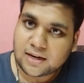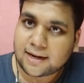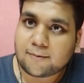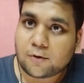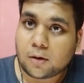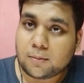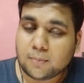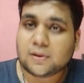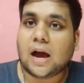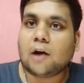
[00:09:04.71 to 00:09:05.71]
random
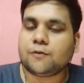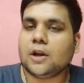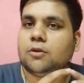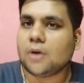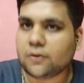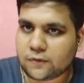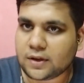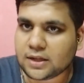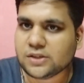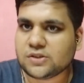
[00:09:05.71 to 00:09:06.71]
problems after you are
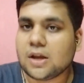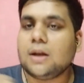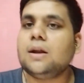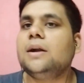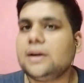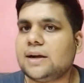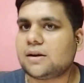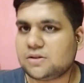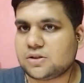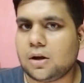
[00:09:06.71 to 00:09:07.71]
finished learning
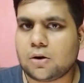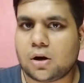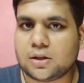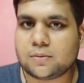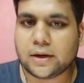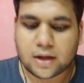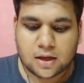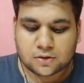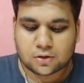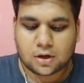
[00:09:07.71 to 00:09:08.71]
data structure algorithms, right?
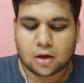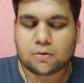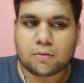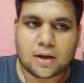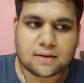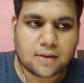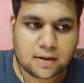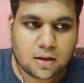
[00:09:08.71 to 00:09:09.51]
So now you would ask, like,